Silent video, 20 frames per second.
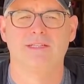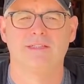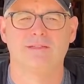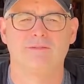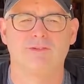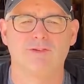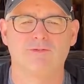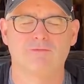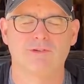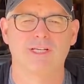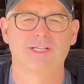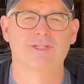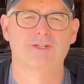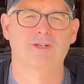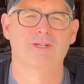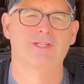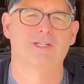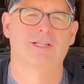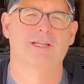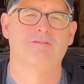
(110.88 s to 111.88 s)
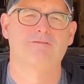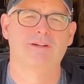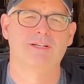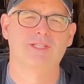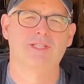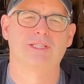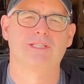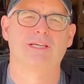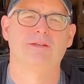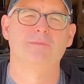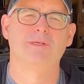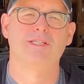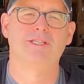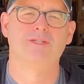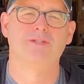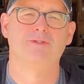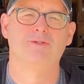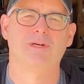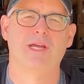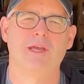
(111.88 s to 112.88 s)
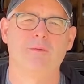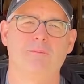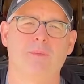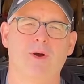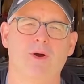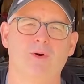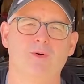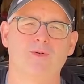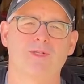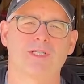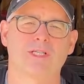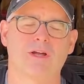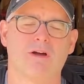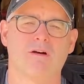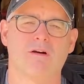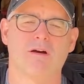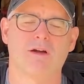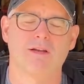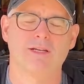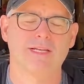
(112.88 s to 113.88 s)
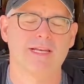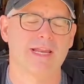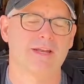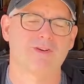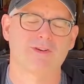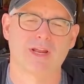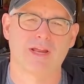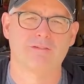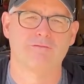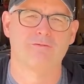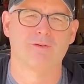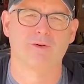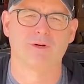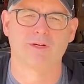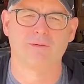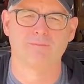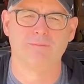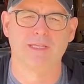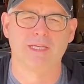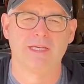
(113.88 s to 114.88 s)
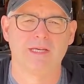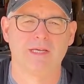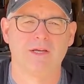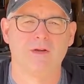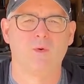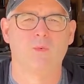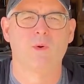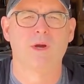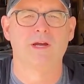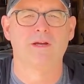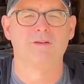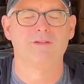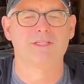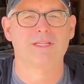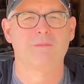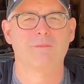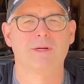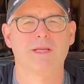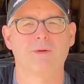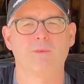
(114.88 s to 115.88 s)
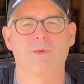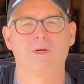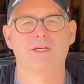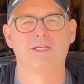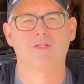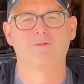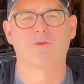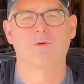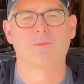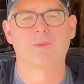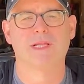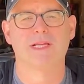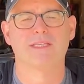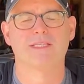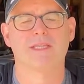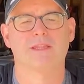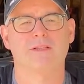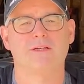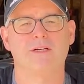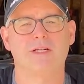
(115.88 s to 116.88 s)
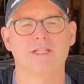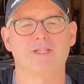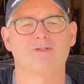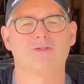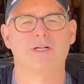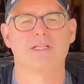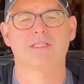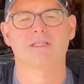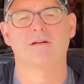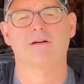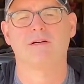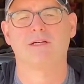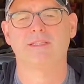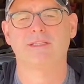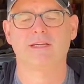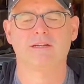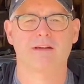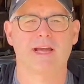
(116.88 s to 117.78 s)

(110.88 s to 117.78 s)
the research eventually led me to a post on an internet forum where somebody was replacing the hood struts on their